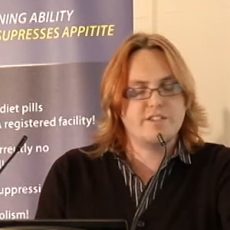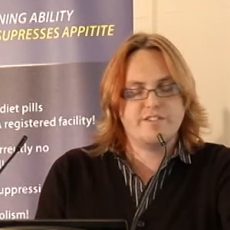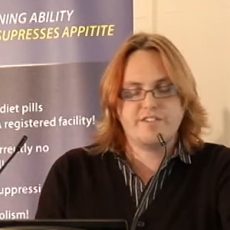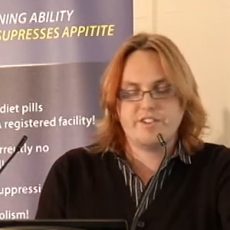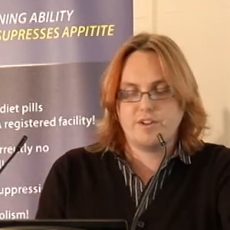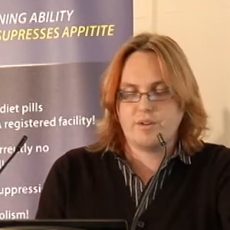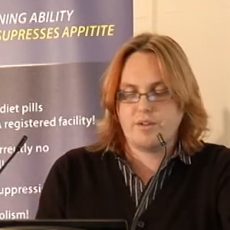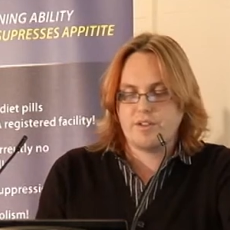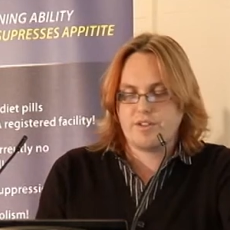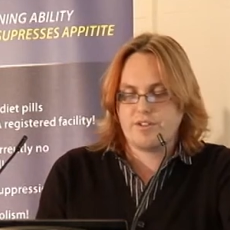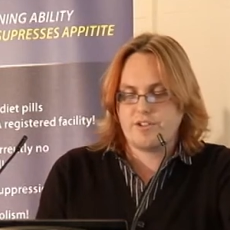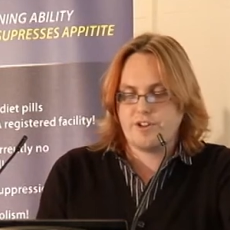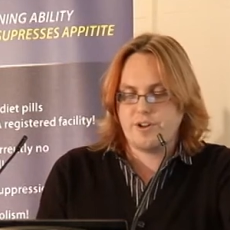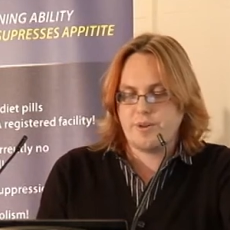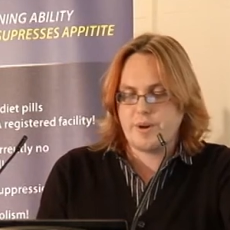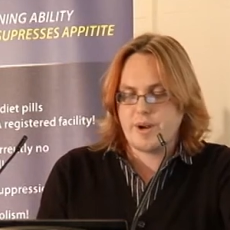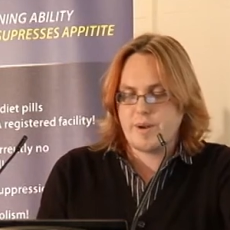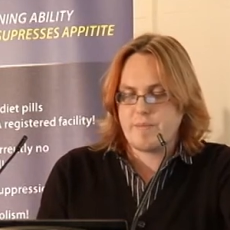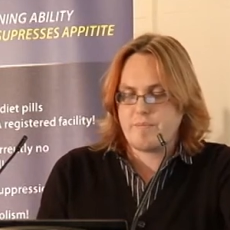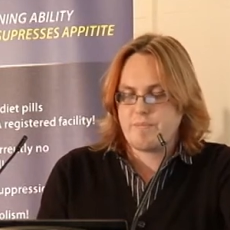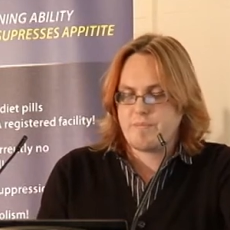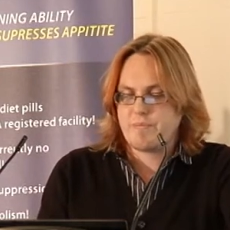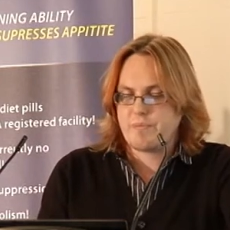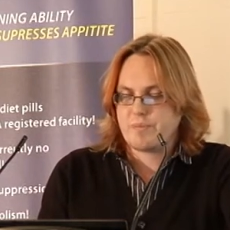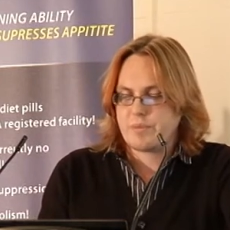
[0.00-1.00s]
to filter through
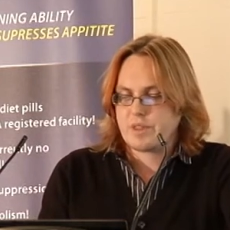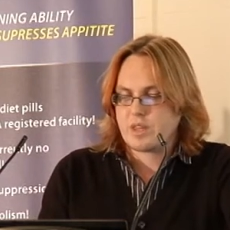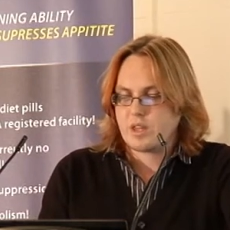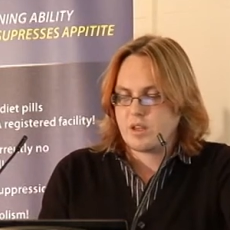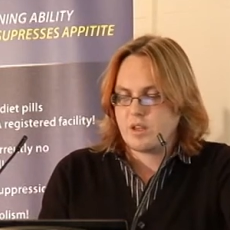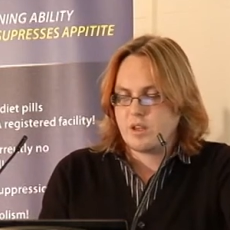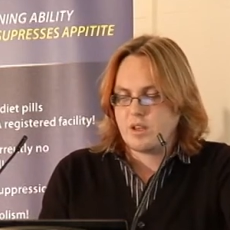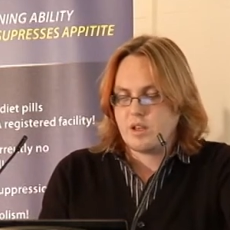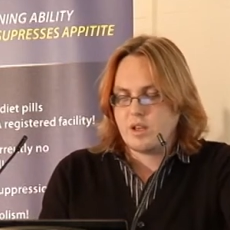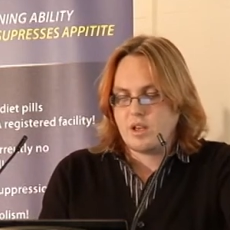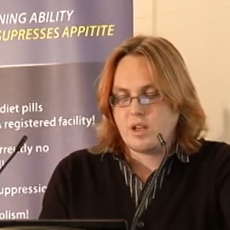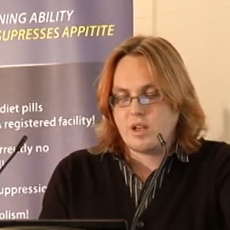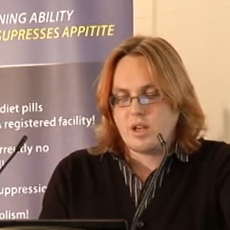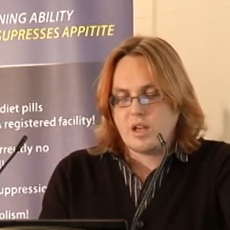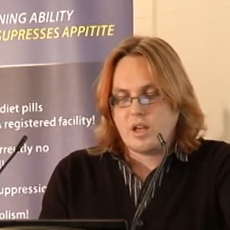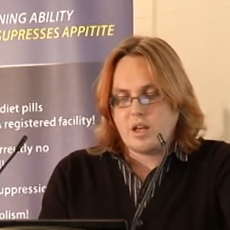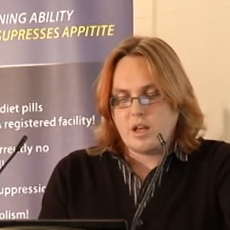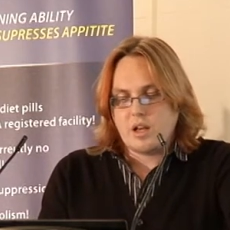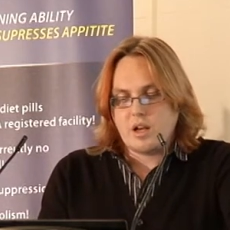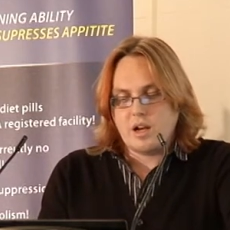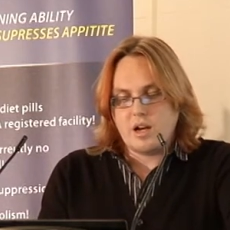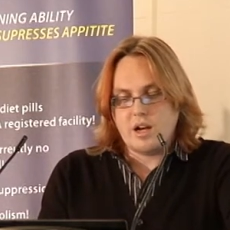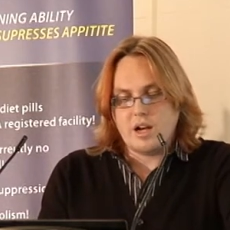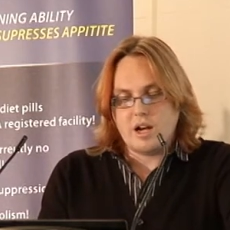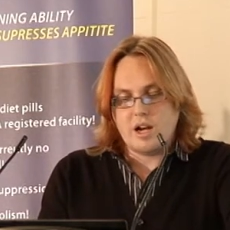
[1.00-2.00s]
it.
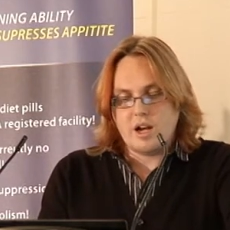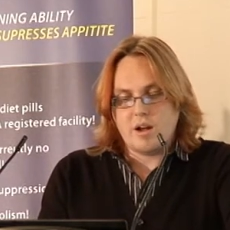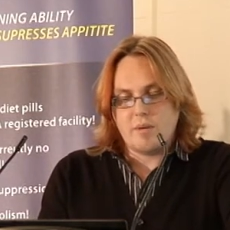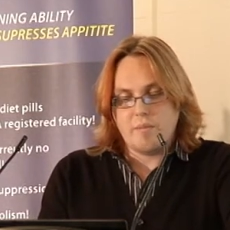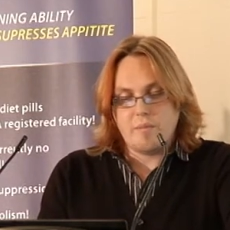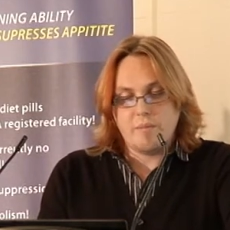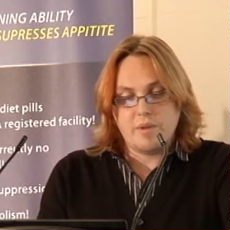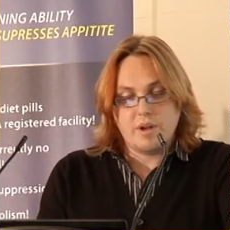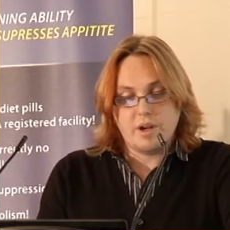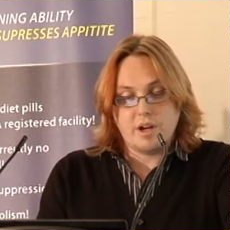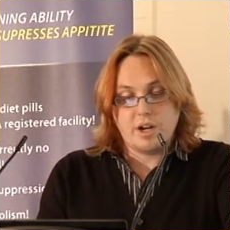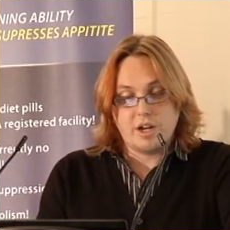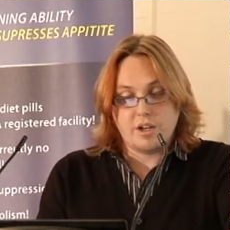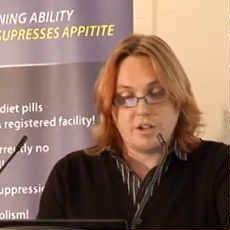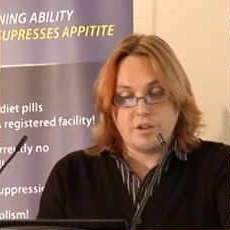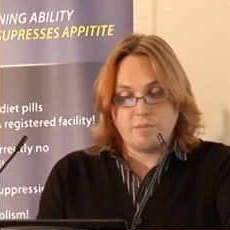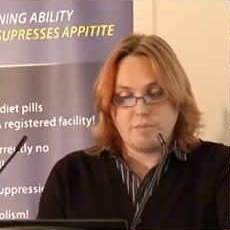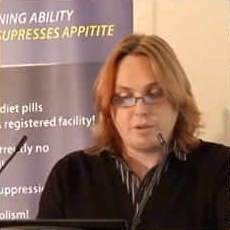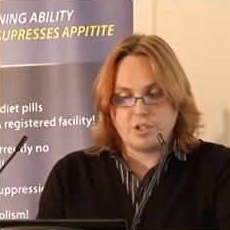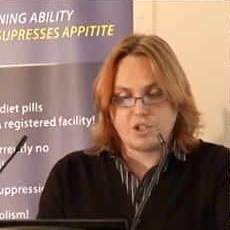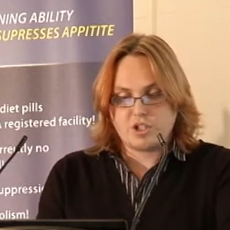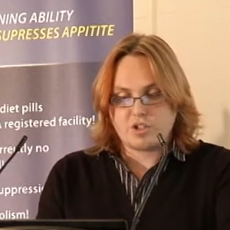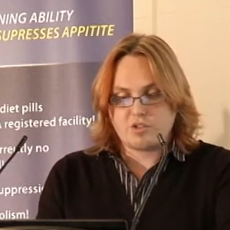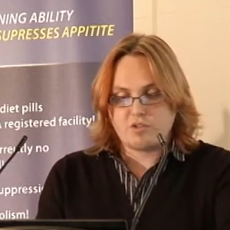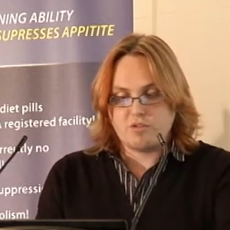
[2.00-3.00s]

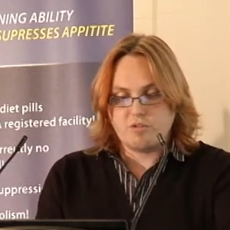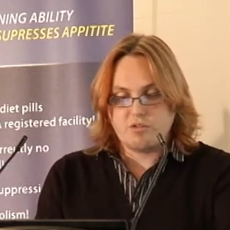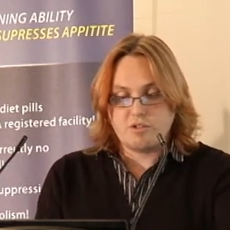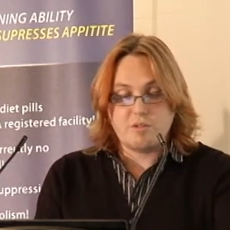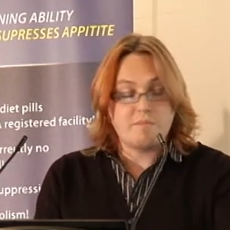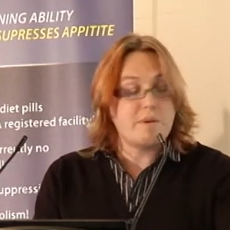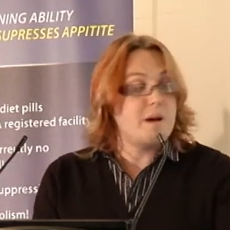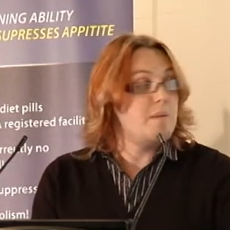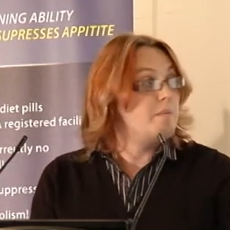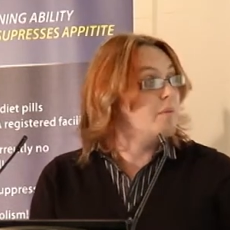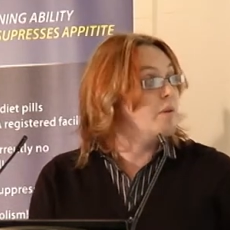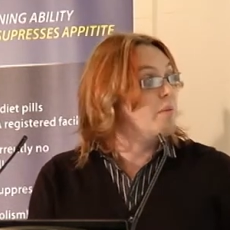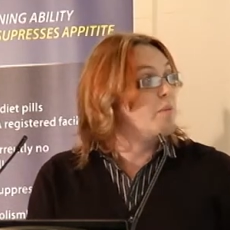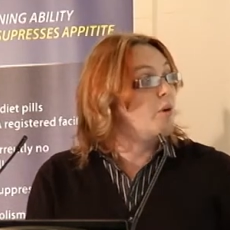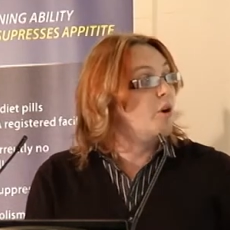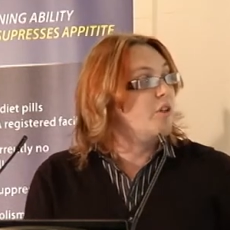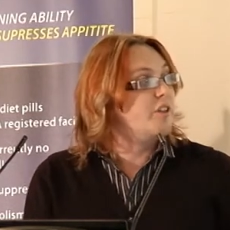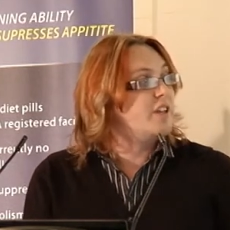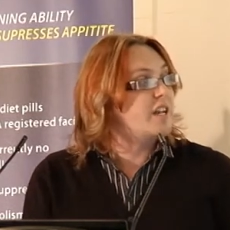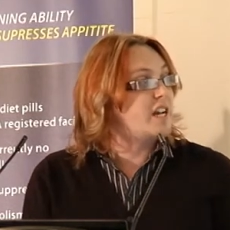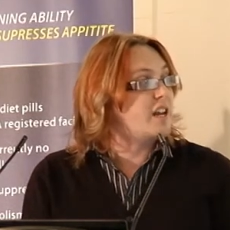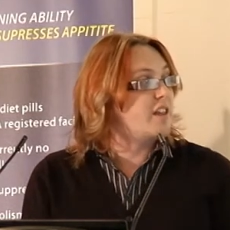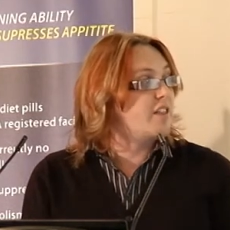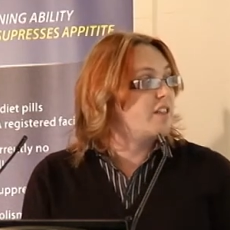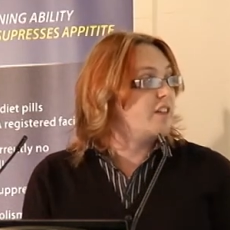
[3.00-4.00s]
But just remember, more
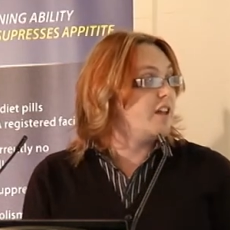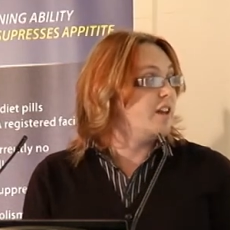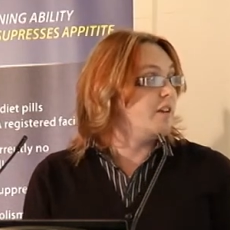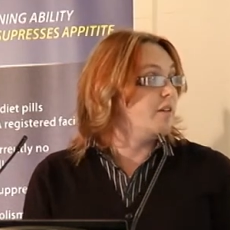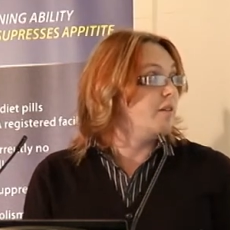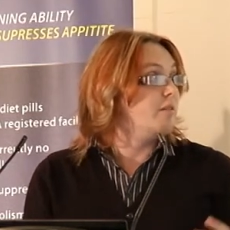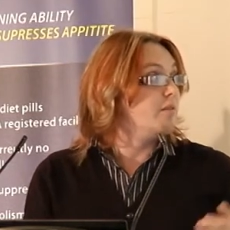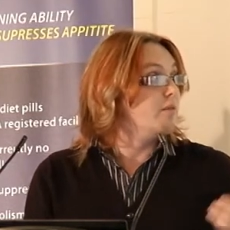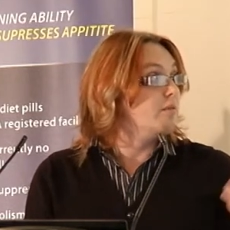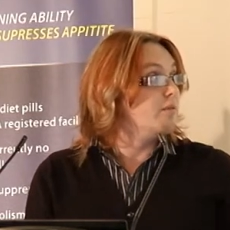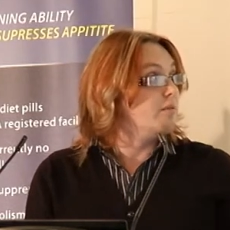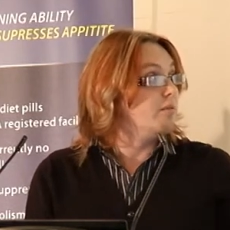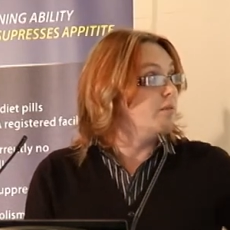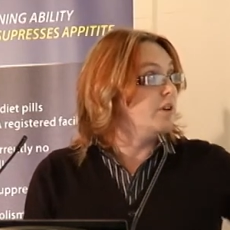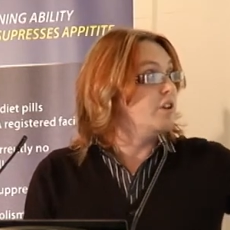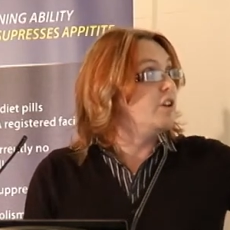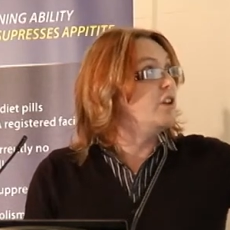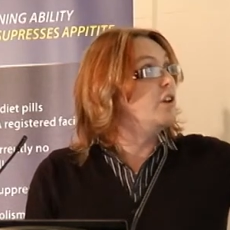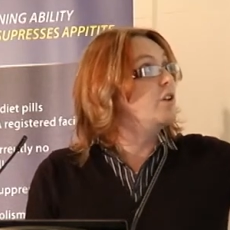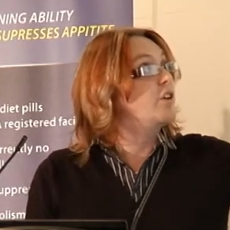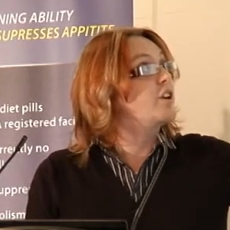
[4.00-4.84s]
than anything, when you're